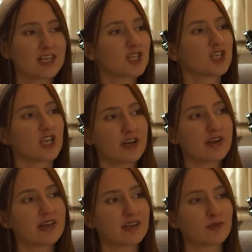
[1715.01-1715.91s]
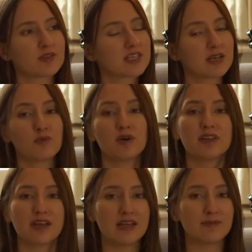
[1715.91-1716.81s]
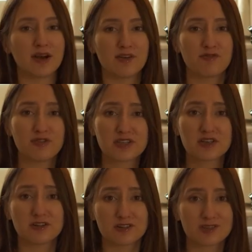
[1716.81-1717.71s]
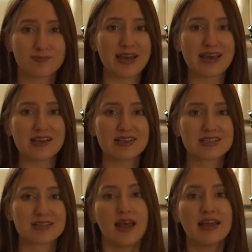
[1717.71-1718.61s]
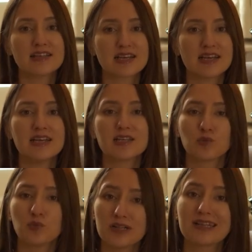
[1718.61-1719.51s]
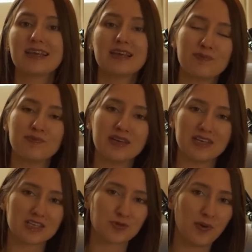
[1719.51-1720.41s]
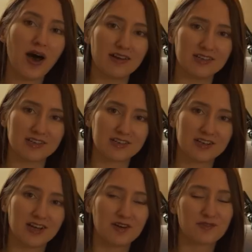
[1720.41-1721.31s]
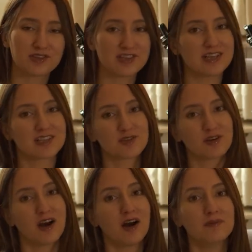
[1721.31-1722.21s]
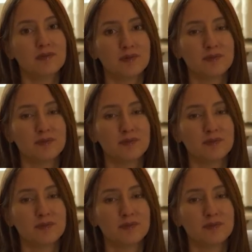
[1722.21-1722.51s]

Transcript: Sharing it with someone in my physical space, and it will keep me inspired for days to come.